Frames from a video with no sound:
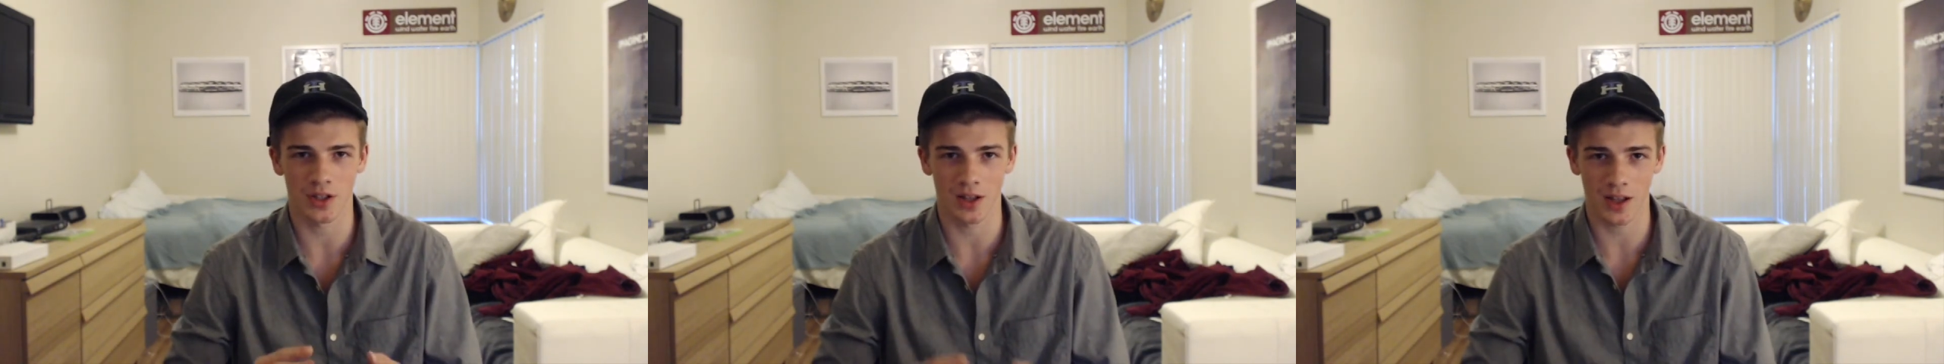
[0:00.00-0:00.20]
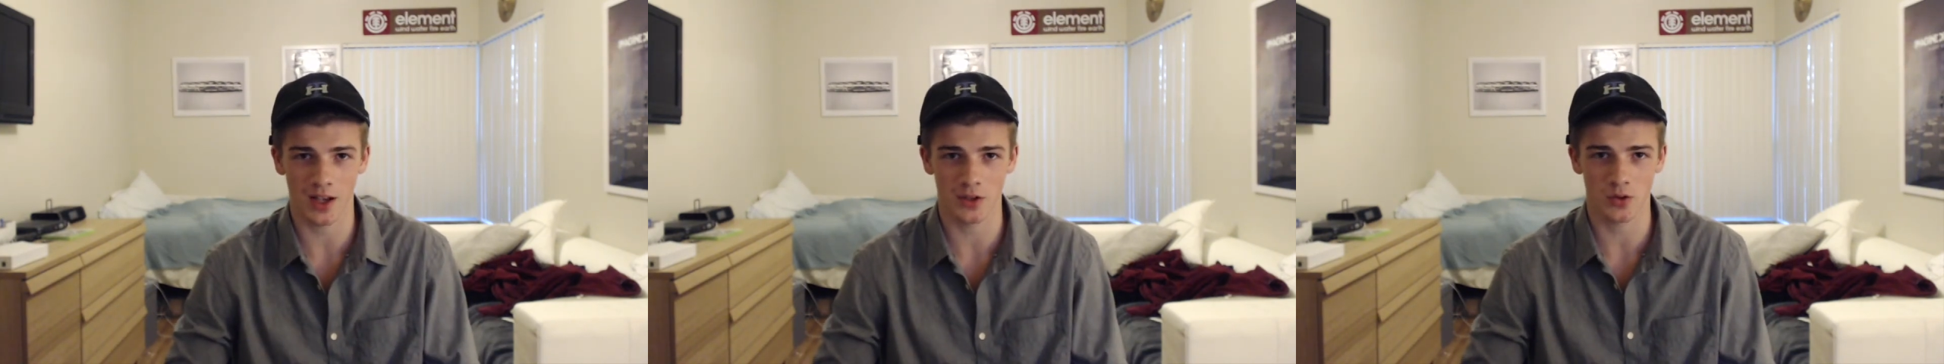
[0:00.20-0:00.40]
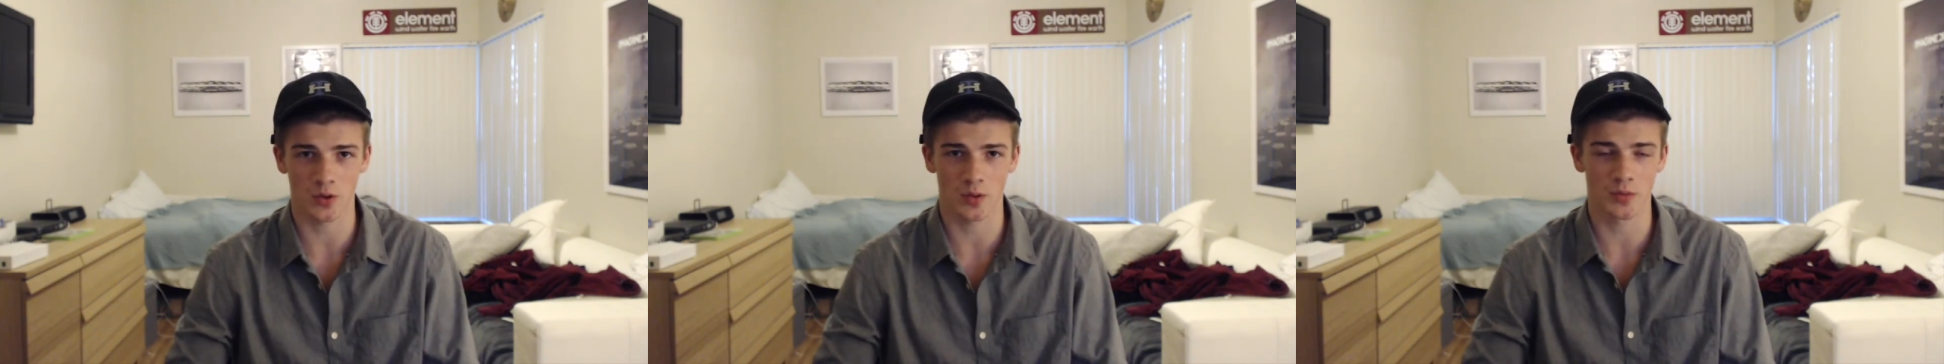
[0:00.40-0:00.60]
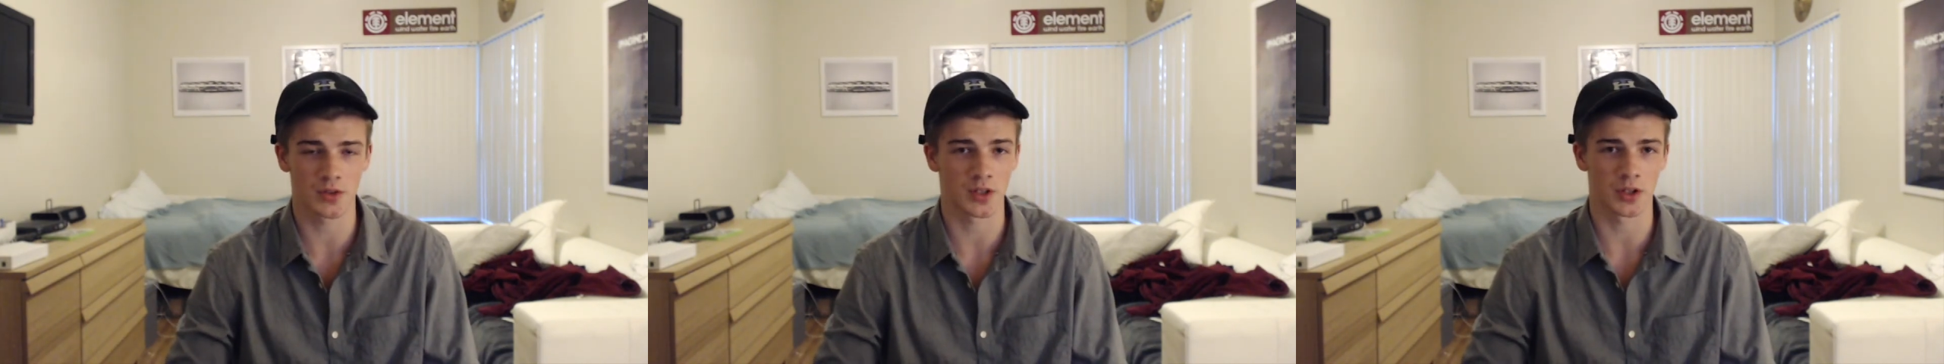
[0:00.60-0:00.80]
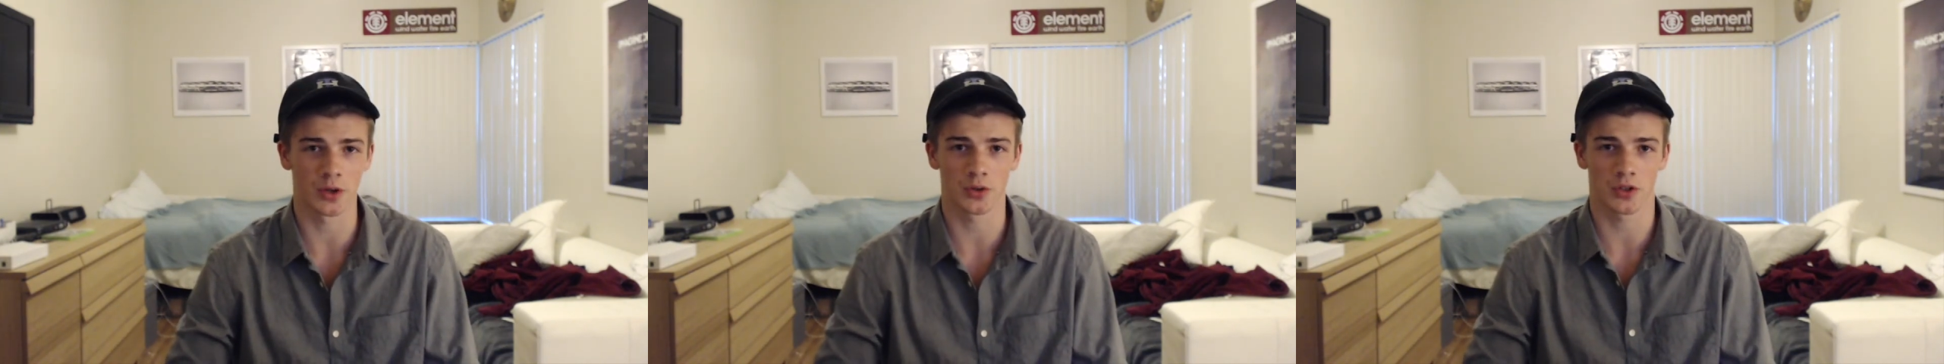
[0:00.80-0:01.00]

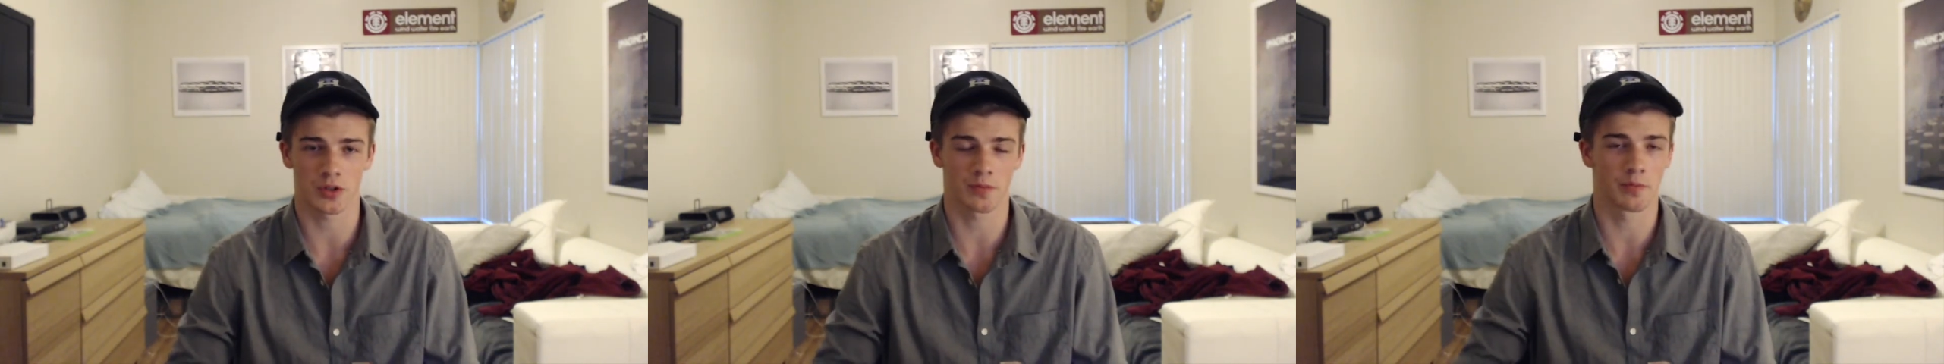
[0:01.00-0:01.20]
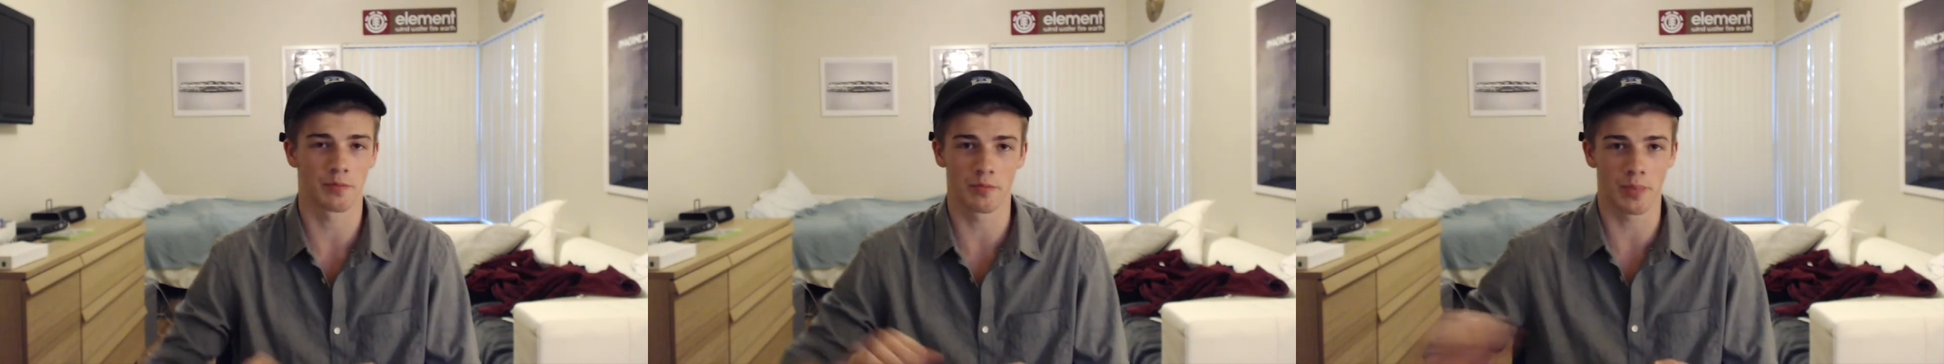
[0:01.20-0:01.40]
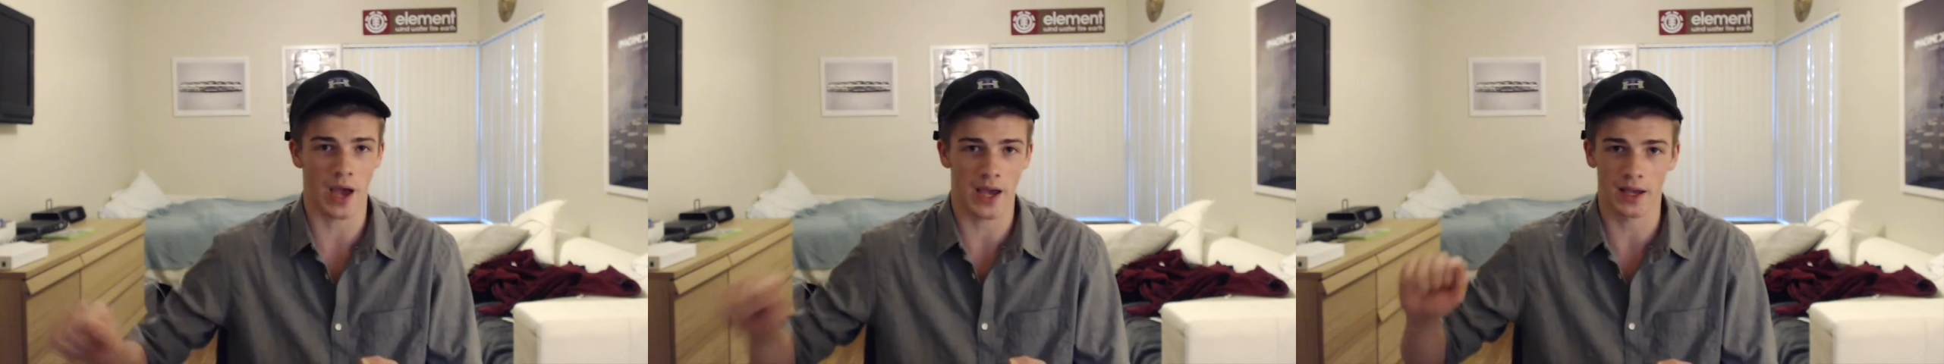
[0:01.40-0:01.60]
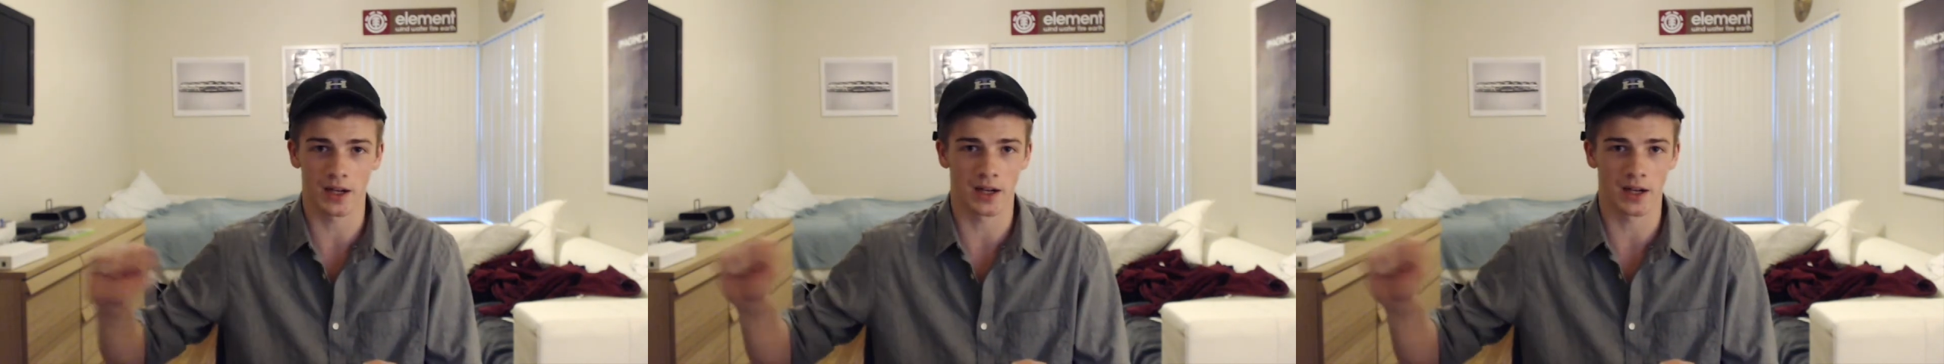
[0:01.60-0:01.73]
classrooms, you know, just banging